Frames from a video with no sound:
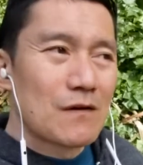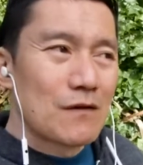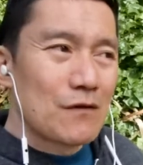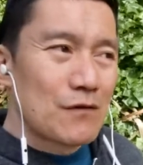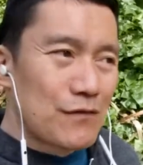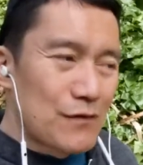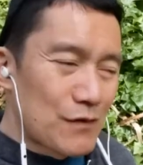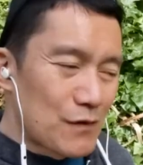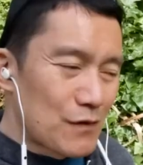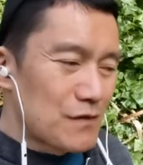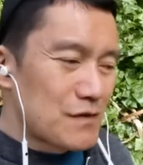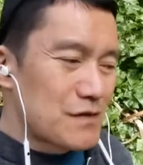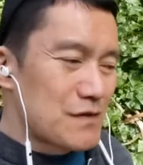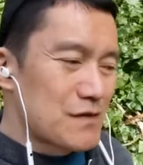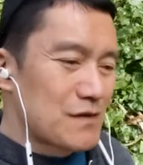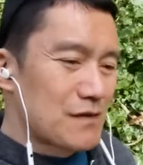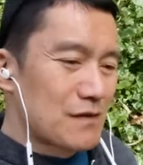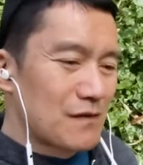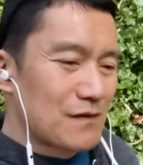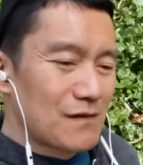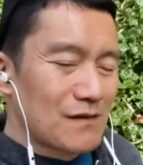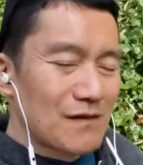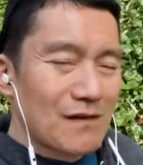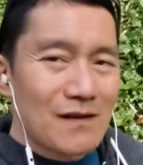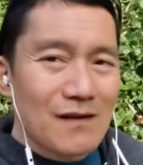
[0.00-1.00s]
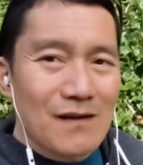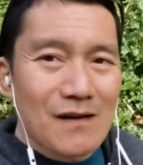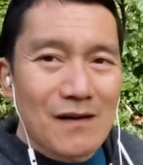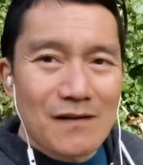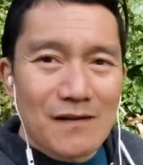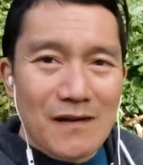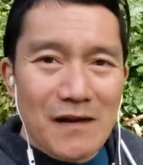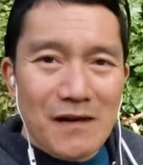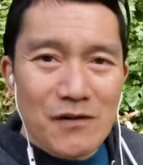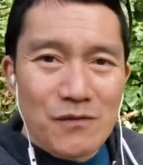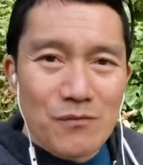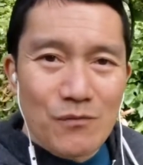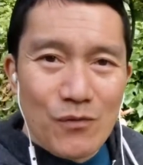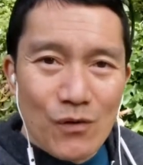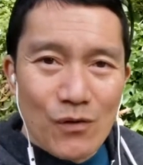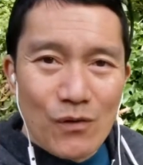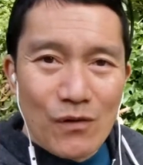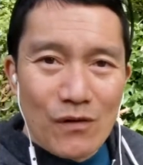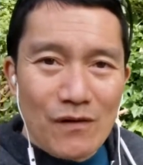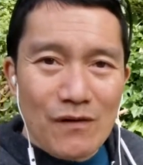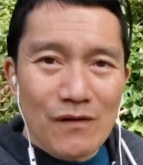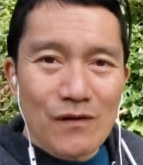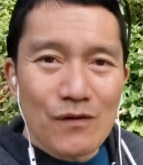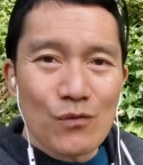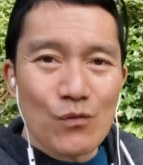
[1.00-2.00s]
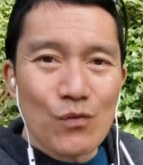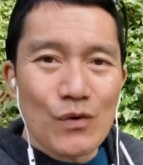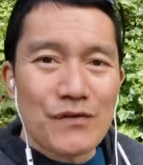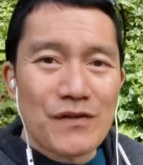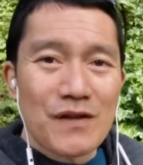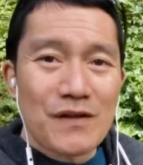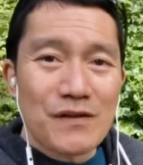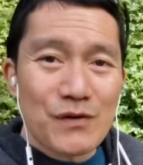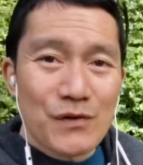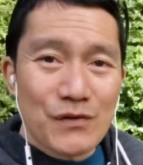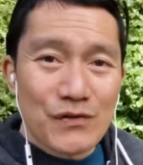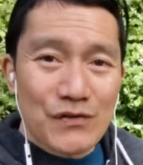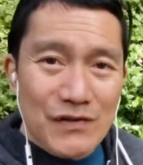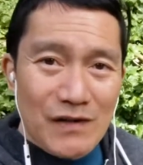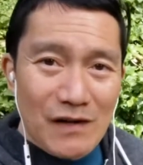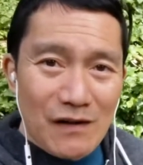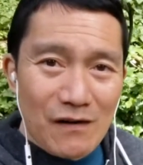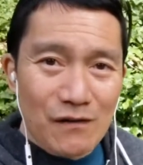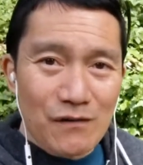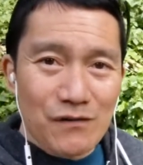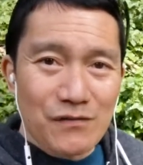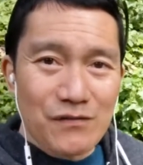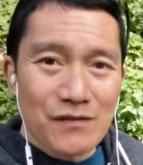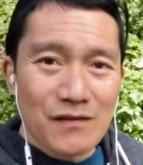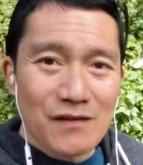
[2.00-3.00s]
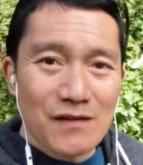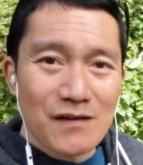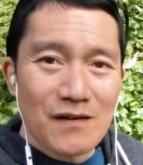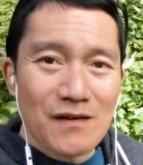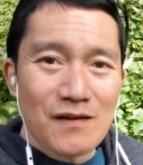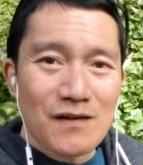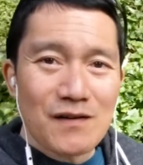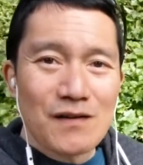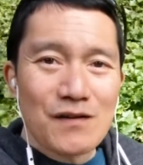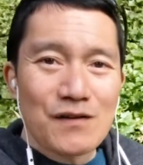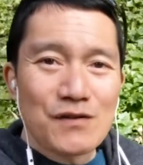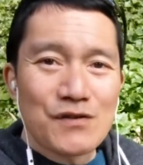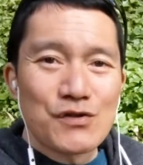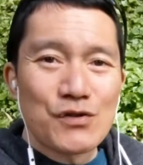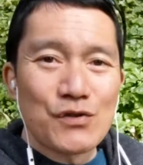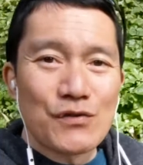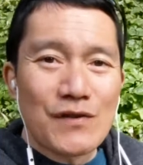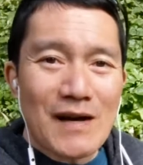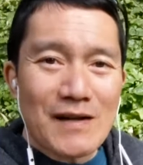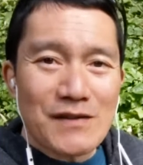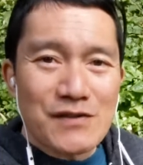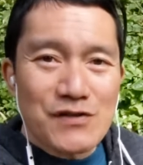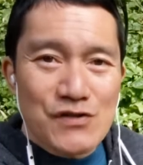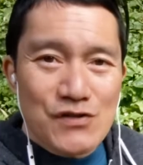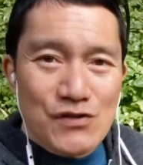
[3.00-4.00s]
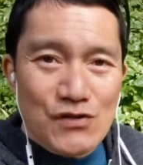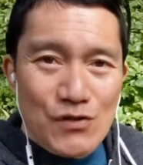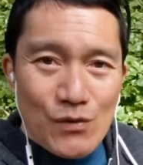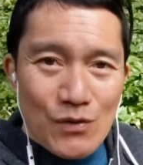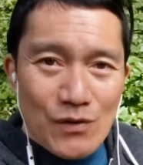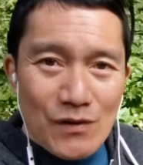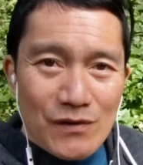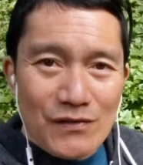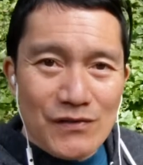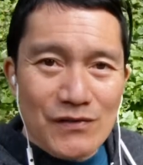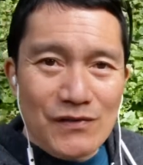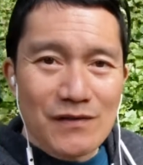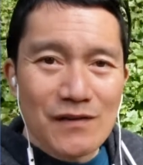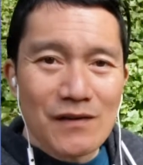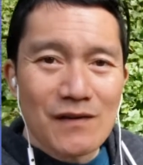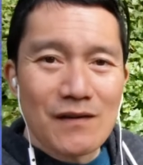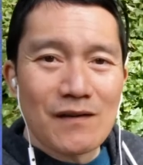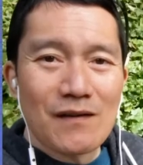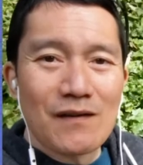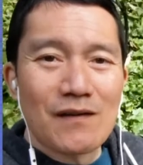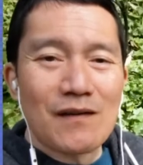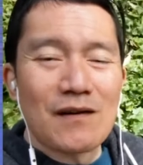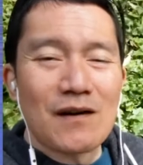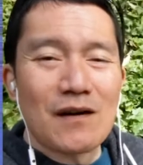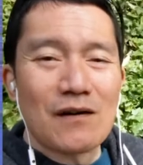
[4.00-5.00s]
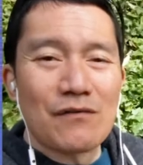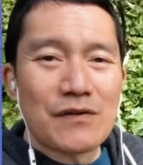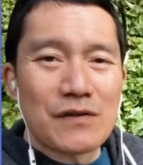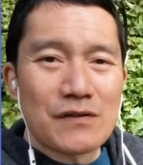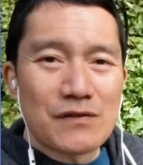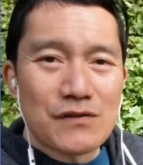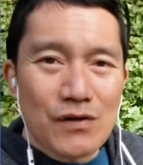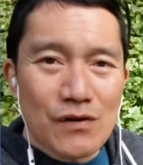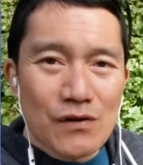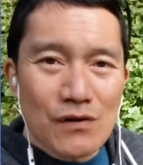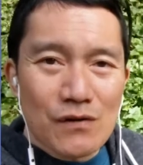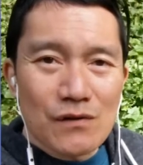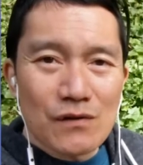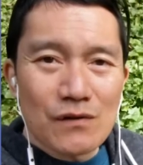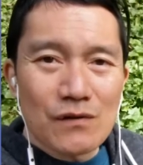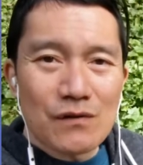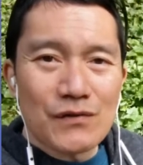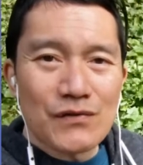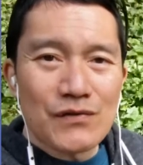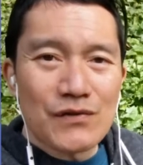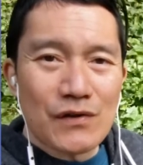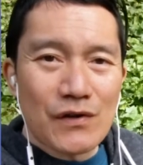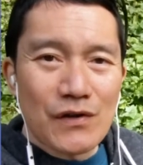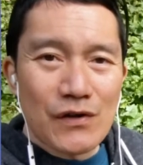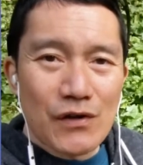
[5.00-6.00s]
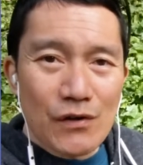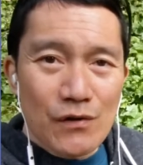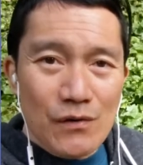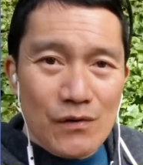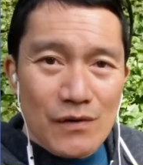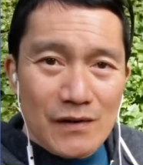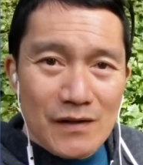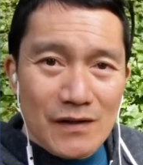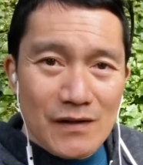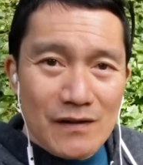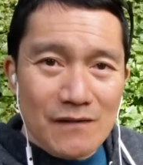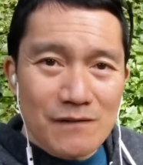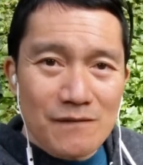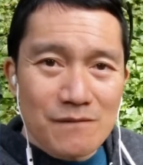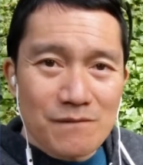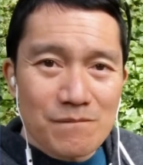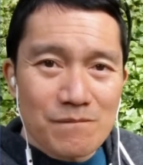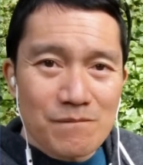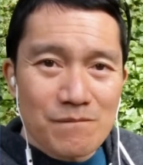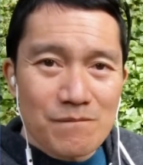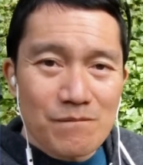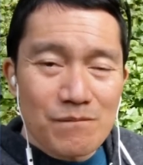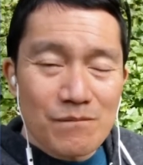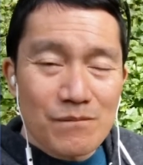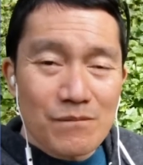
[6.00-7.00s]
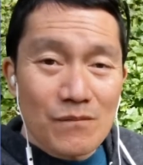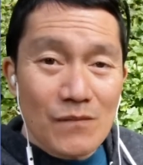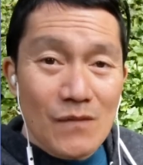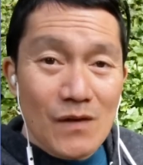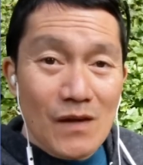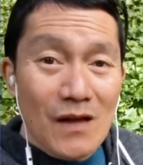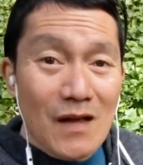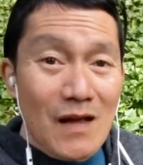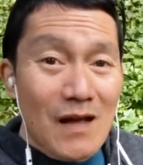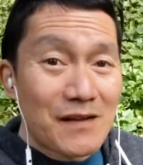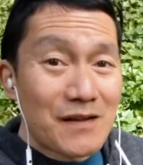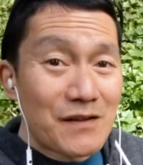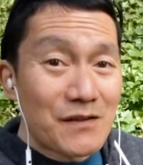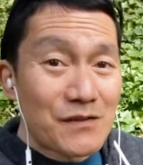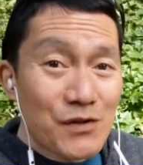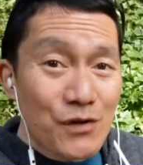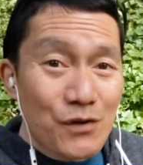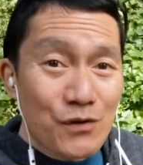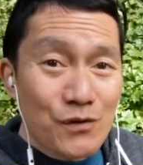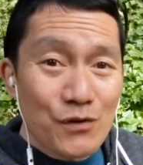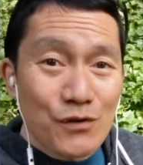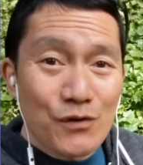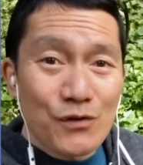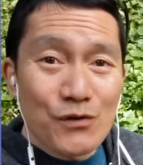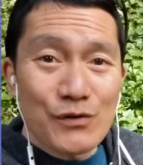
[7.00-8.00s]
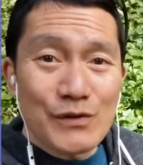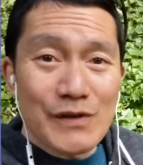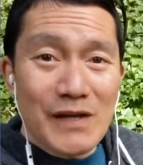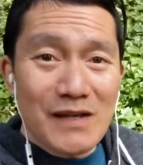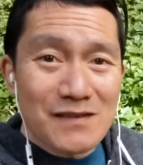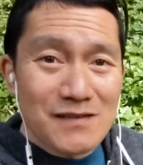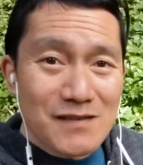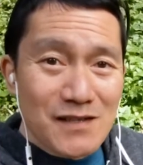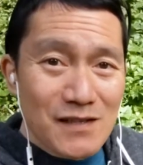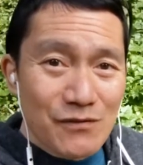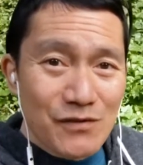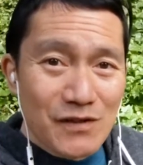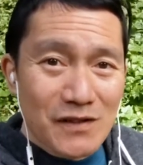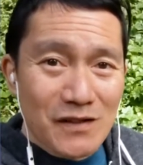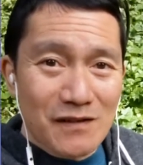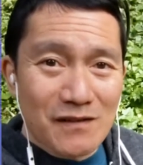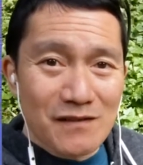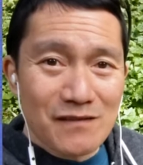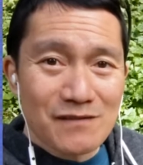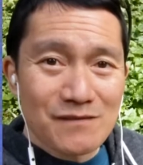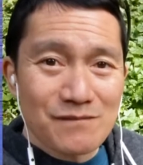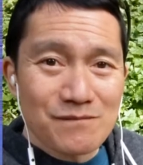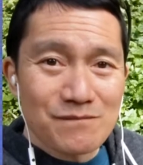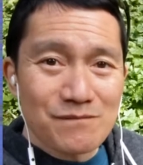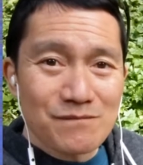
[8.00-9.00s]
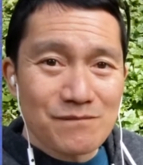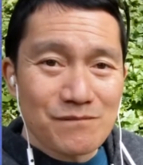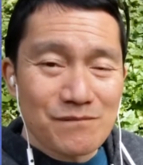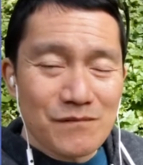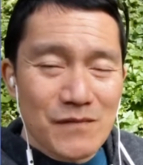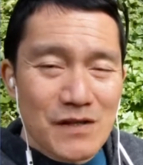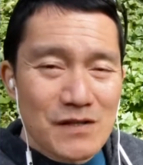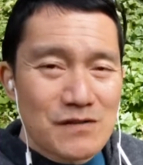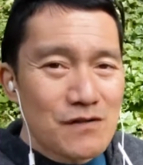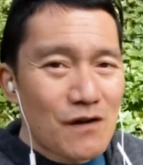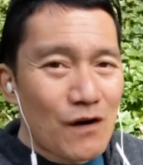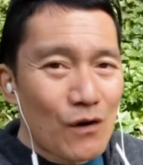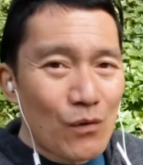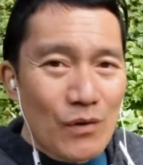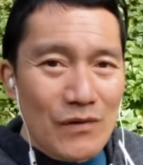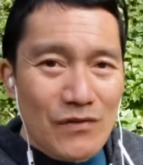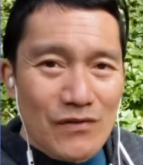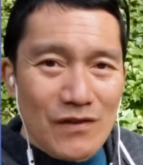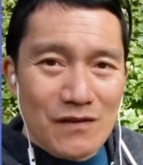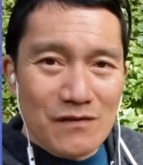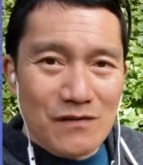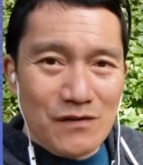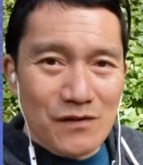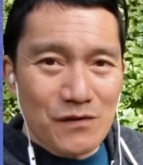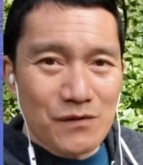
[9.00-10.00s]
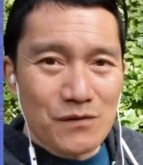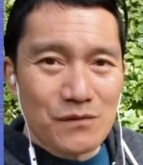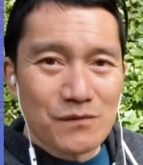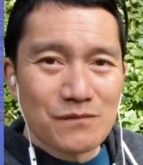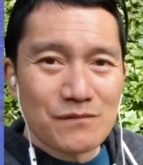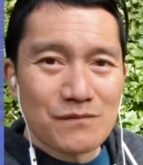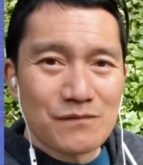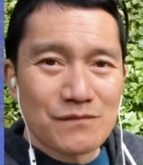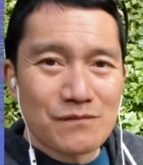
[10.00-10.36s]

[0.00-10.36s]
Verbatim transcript: First, connect more within yourself to that source of eternal security and eternal creativity. It's all within you.